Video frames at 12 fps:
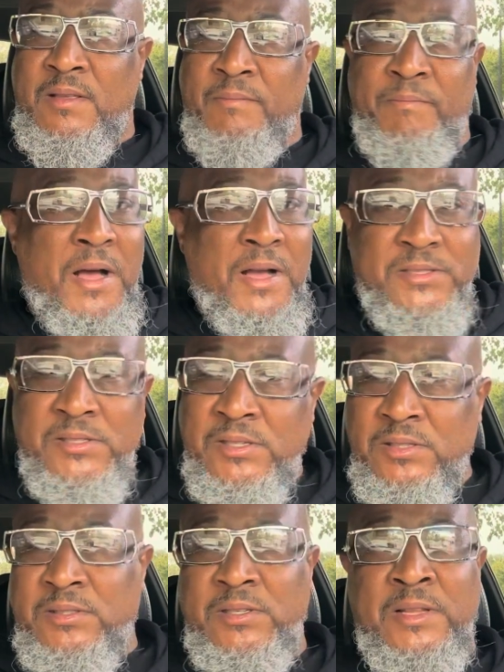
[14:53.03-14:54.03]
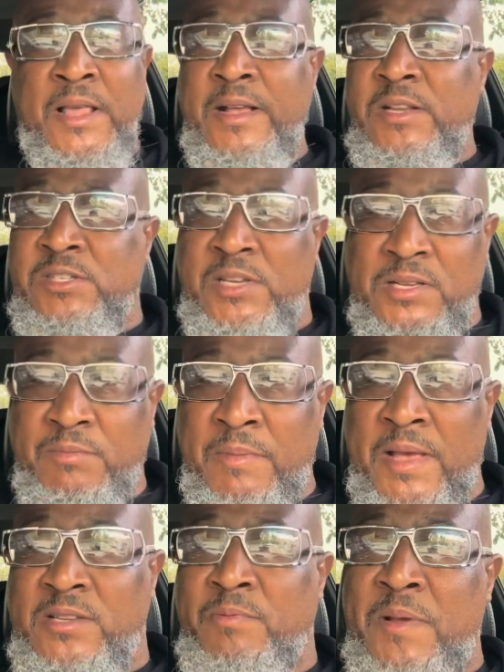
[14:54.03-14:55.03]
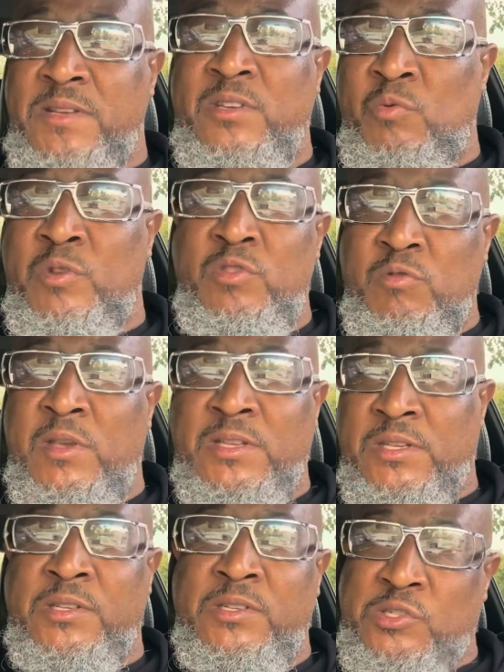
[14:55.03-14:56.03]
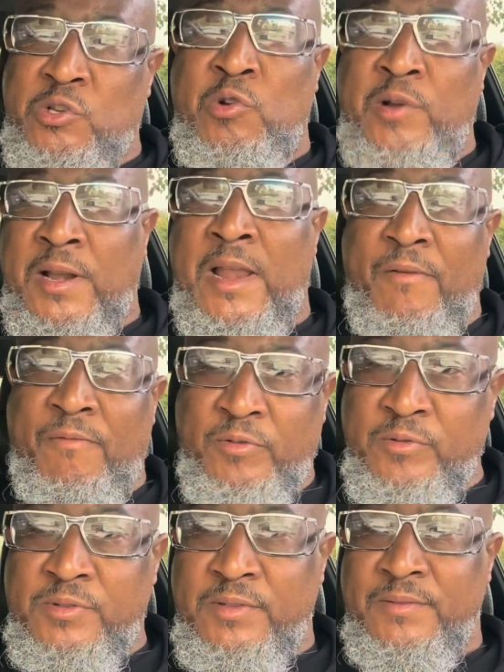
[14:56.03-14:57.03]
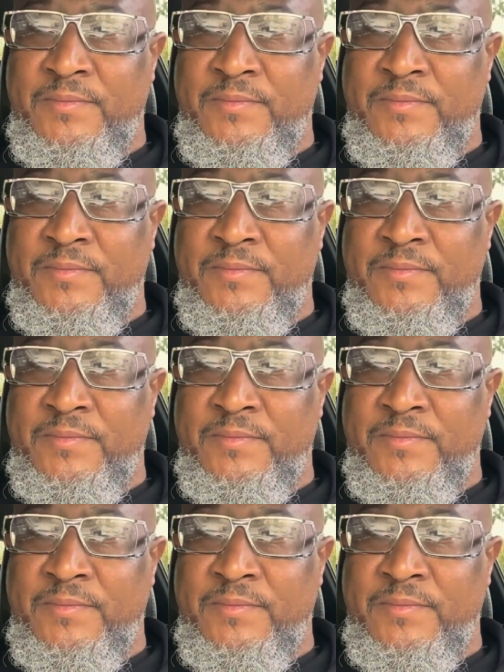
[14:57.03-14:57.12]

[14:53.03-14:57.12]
Boxing is like a chess match, especially when you get to certain levels.